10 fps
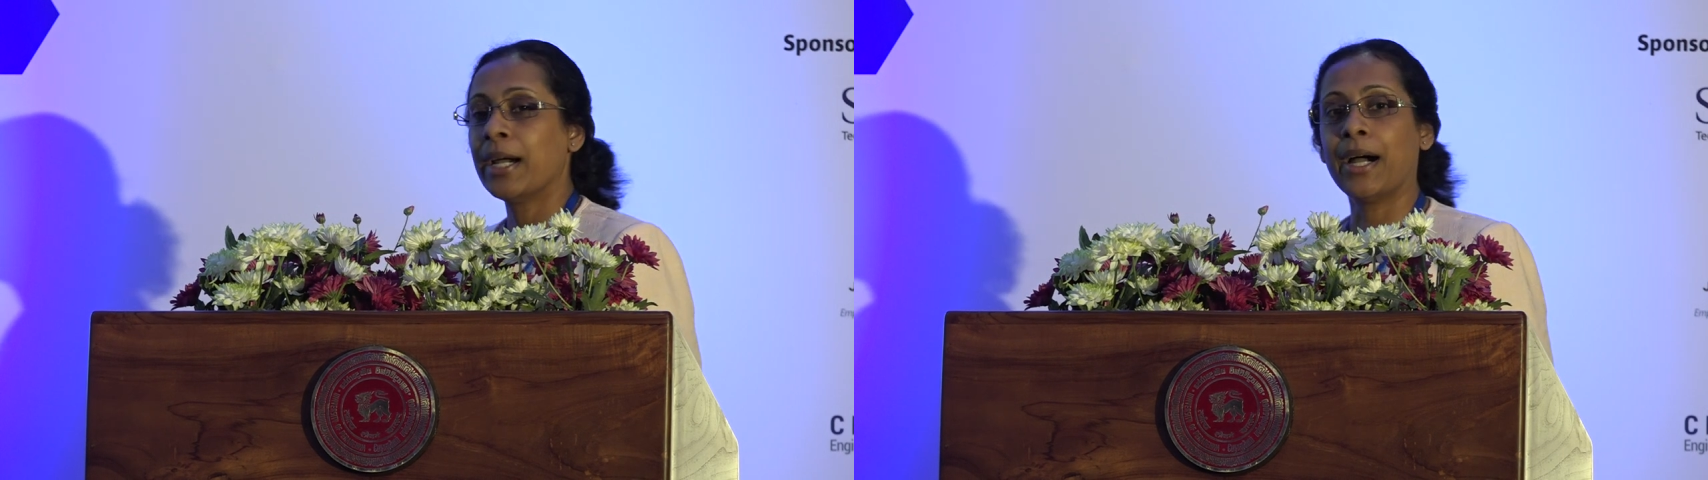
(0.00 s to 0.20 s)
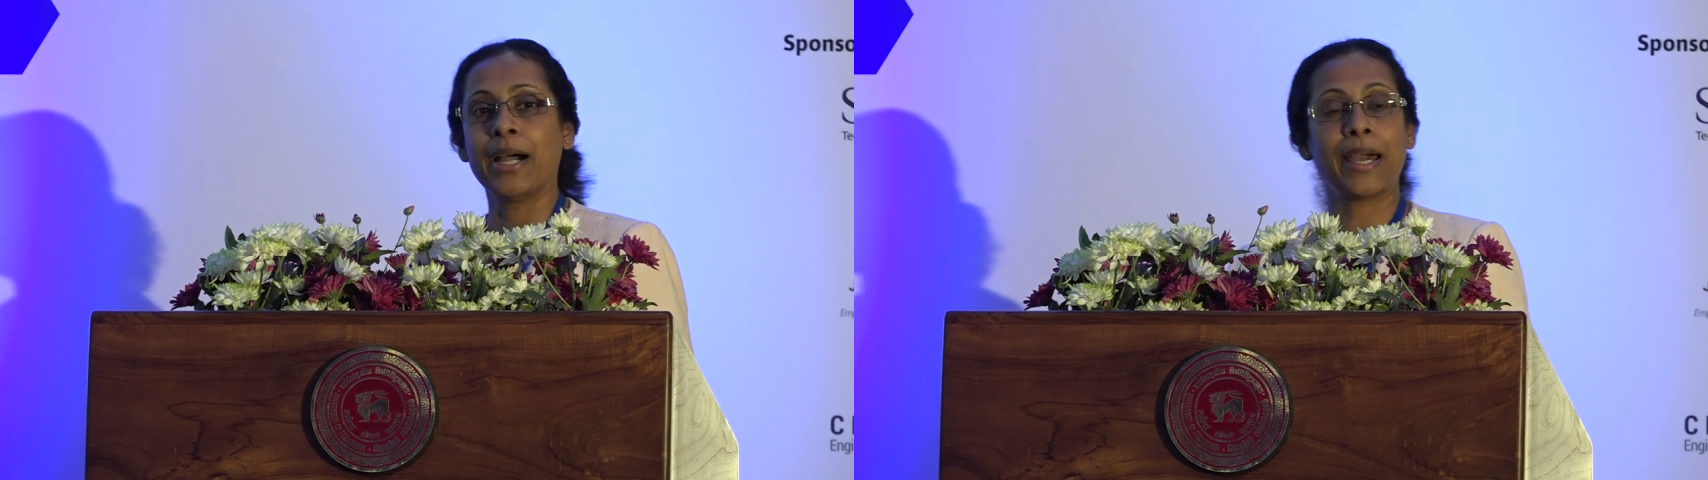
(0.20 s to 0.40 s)

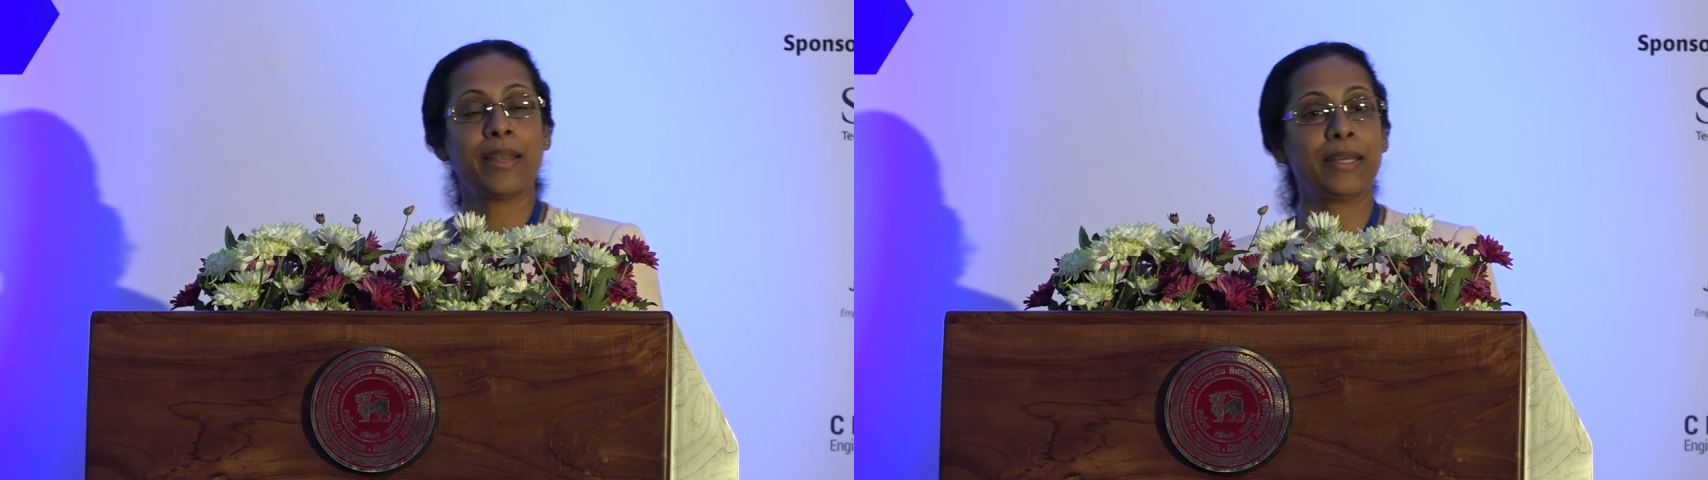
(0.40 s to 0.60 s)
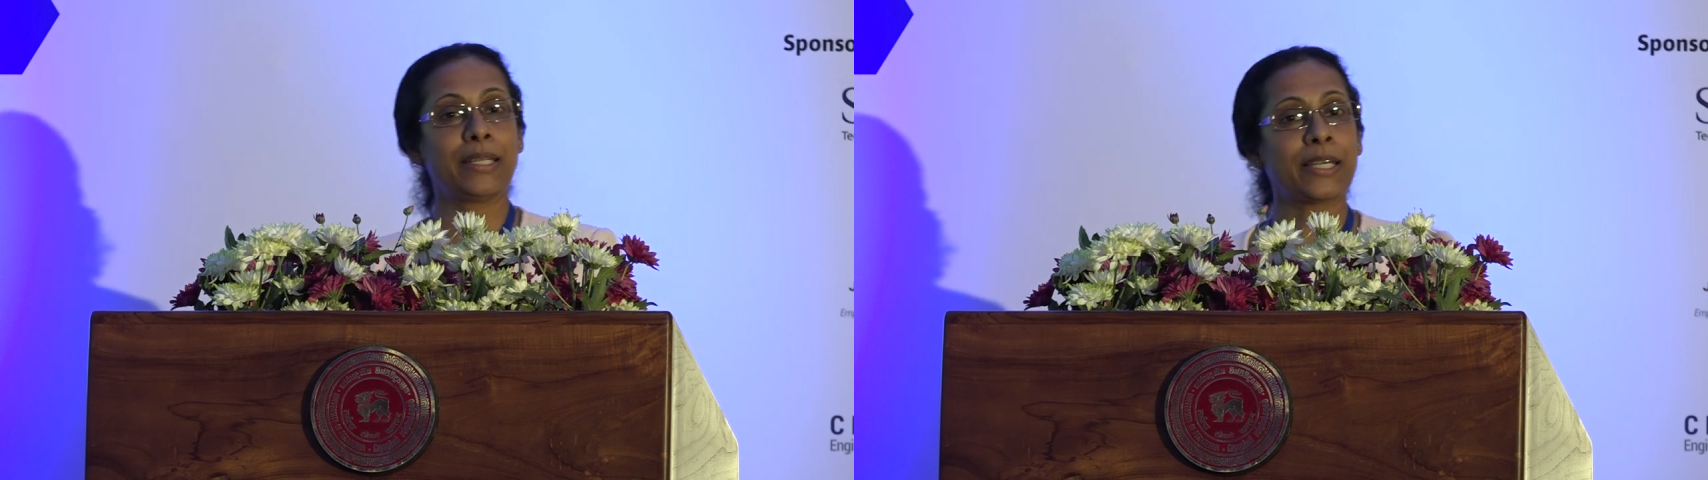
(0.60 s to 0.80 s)

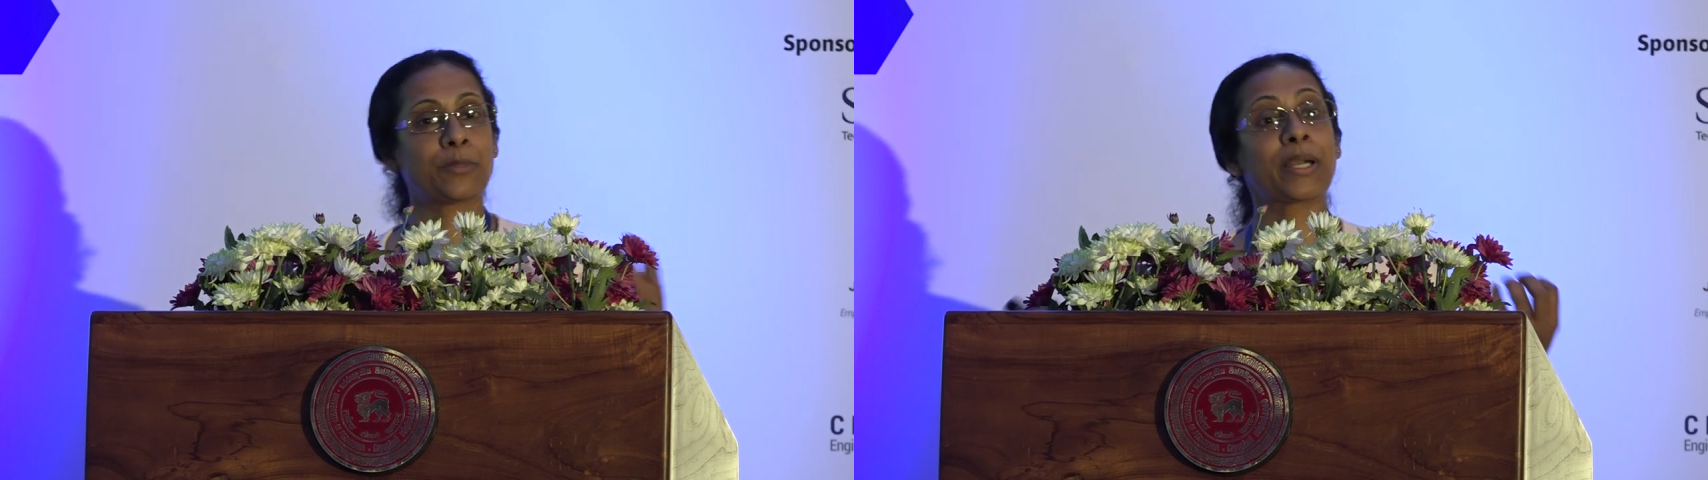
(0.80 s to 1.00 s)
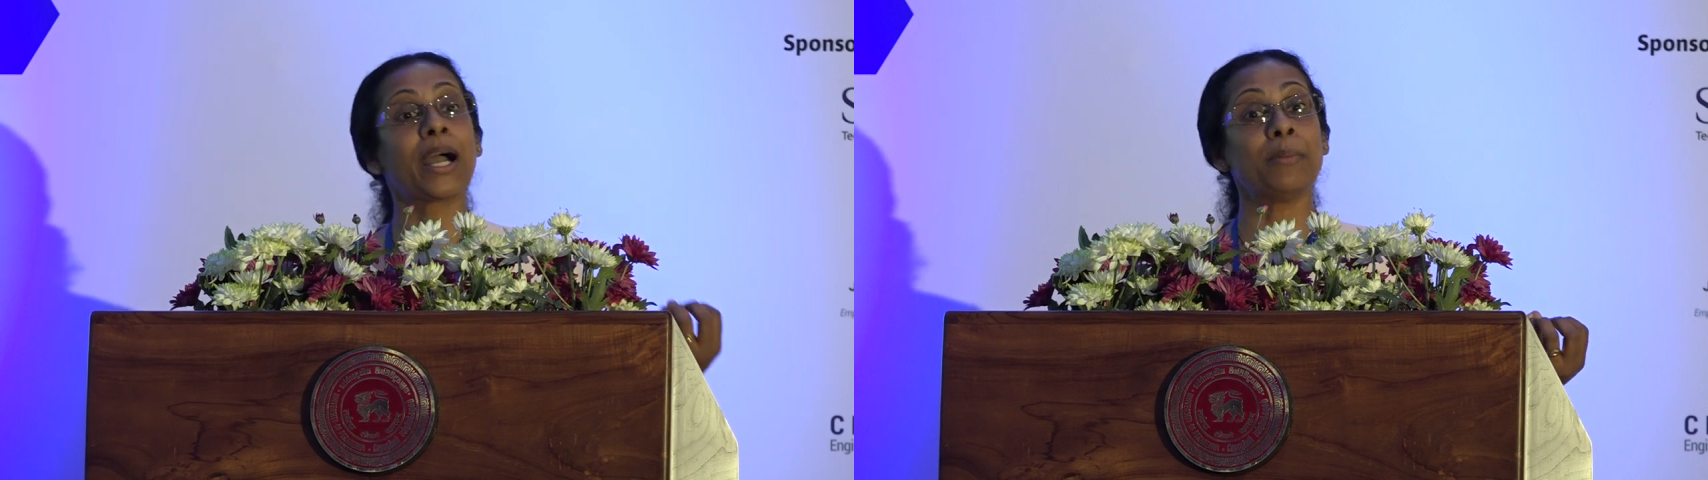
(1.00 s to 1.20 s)
and it has
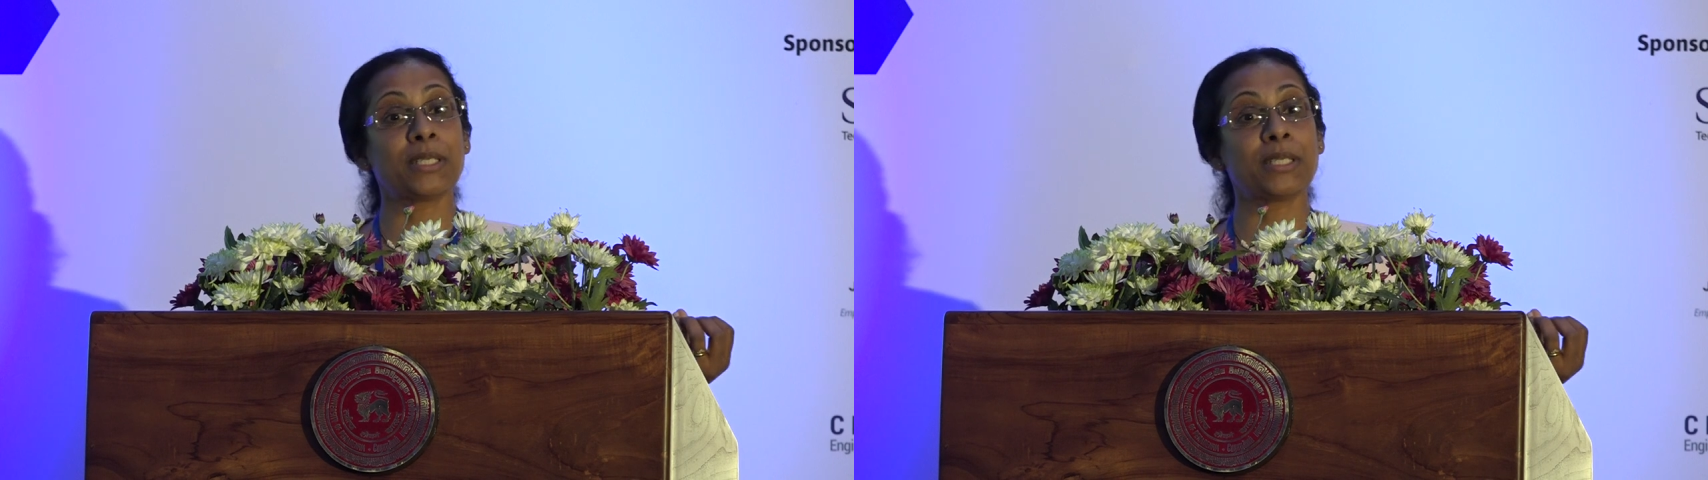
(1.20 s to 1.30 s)
become a